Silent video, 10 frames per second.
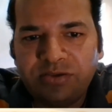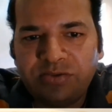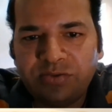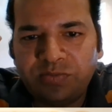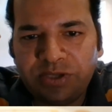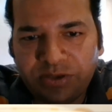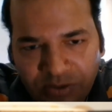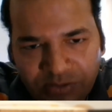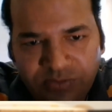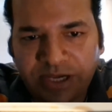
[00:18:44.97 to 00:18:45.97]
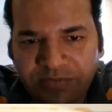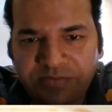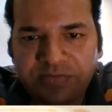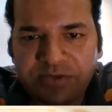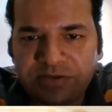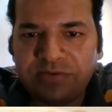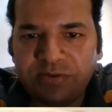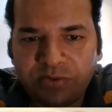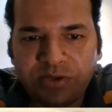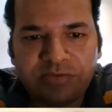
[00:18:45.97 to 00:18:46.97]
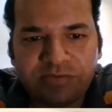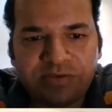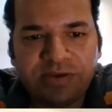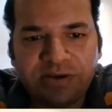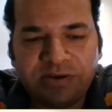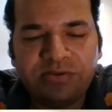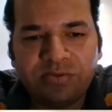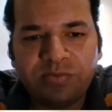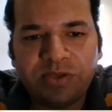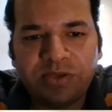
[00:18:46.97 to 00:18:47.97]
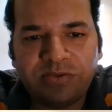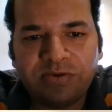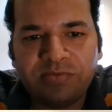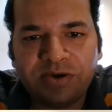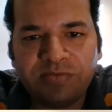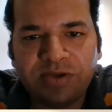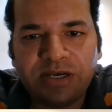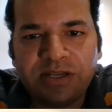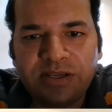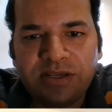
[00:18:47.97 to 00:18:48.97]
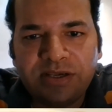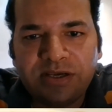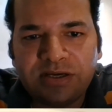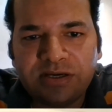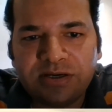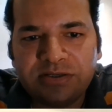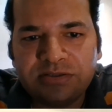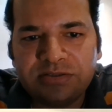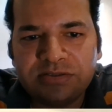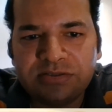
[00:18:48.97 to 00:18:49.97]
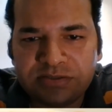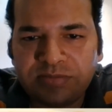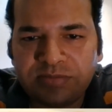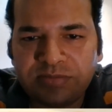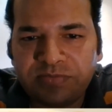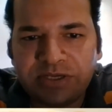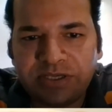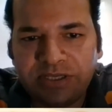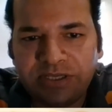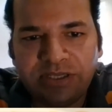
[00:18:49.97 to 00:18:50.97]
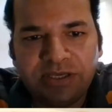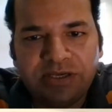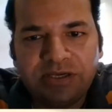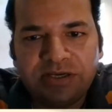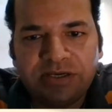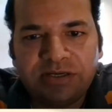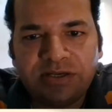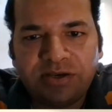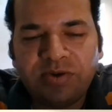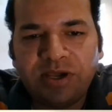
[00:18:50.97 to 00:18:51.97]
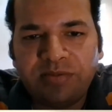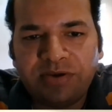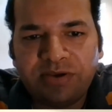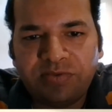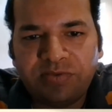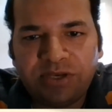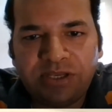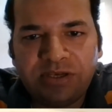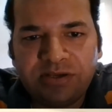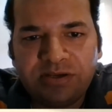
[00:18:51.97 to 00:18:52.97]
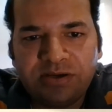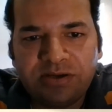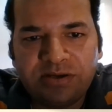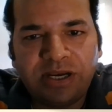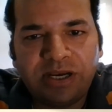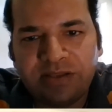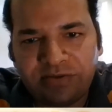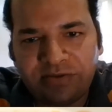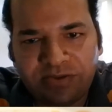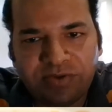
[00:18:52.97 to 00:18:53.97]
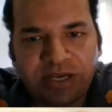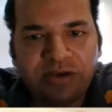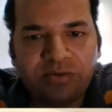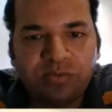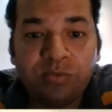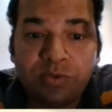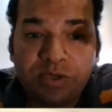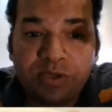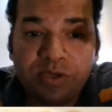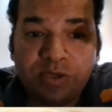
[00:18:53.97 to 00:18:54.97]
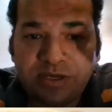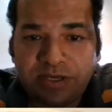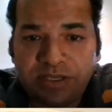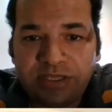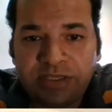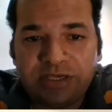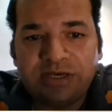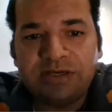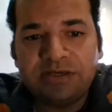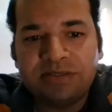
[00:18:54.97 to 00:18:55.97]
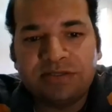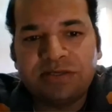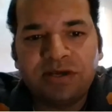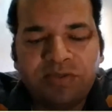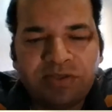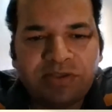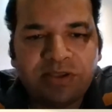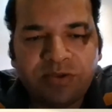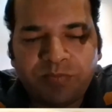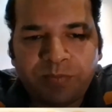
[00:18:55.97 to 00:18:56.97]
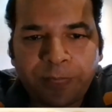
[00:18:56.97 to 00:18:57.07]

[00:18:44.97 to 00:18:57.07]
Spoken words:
So we also have such loading, such headers to preserve our uh, some of the key requirements that we need at the receiver end to I will say,